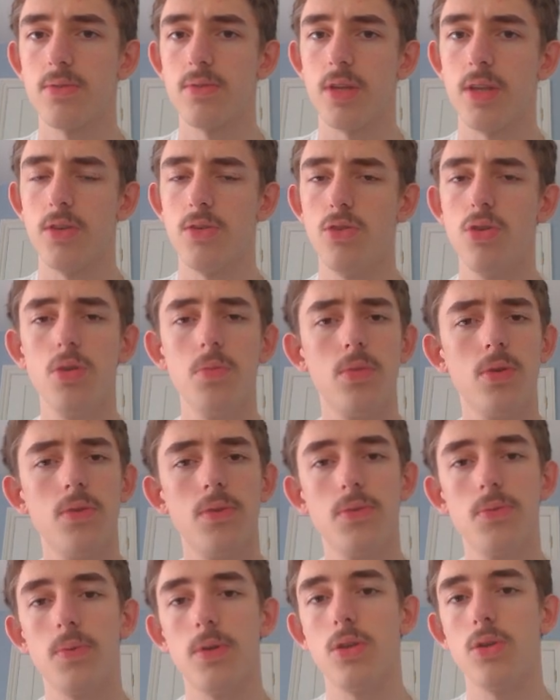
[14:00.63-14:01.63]
in 2
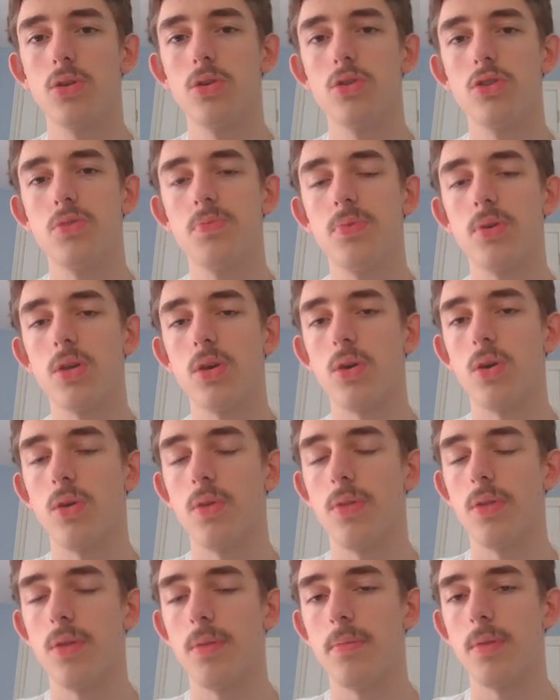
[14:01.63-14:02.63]
moves when you could just put it
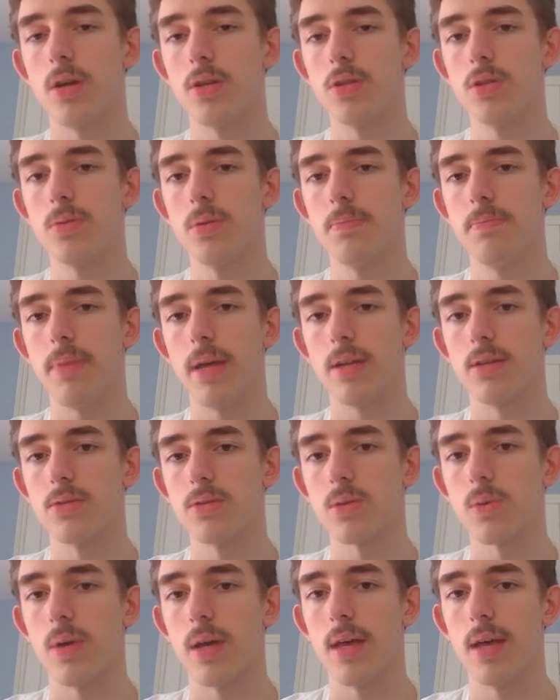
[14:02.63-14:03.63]
on the much better
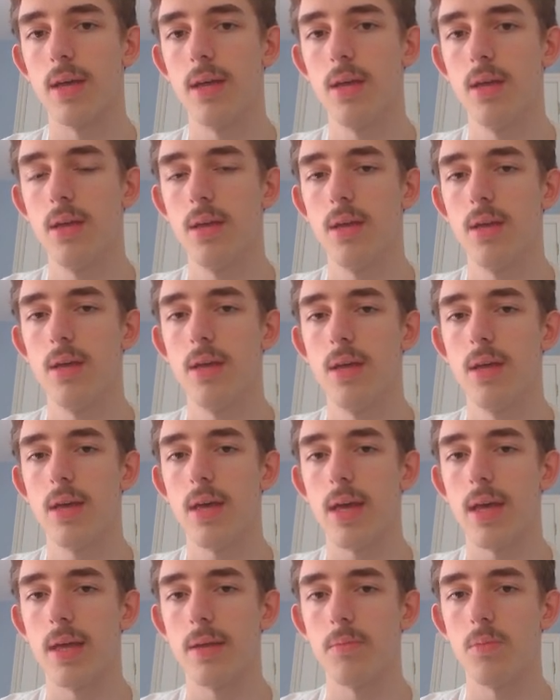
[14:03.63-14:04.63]
square
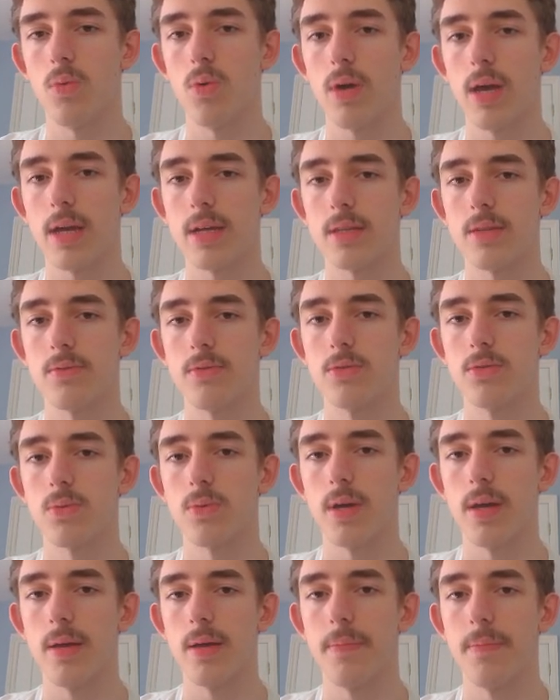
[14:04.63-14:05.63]
and more active
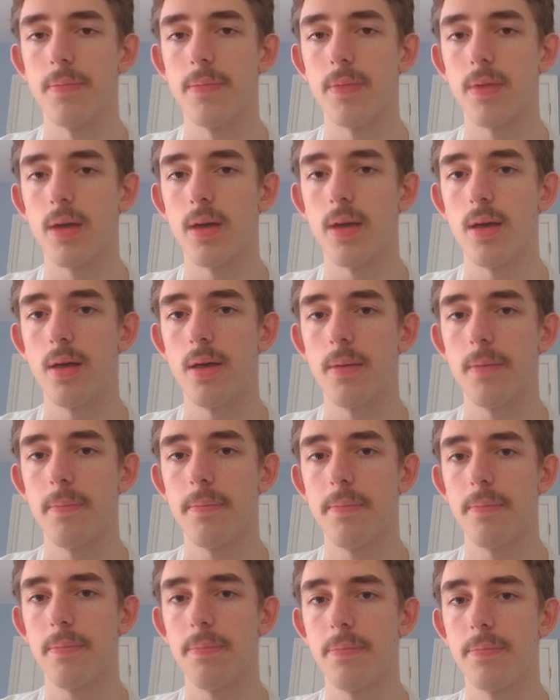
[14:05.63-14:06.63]
square. I
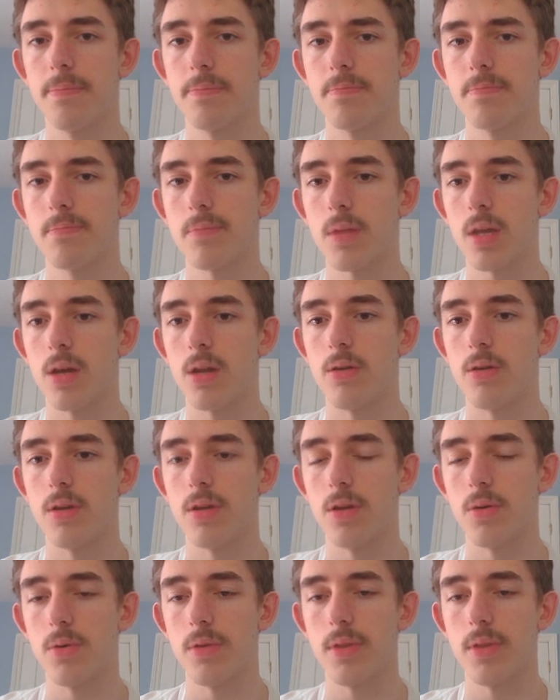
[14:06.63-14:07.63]
don't really
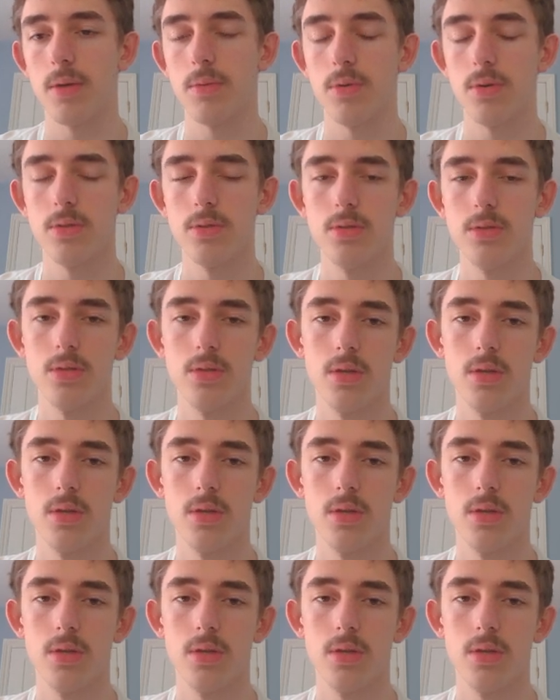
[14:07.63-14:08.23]
know what that was.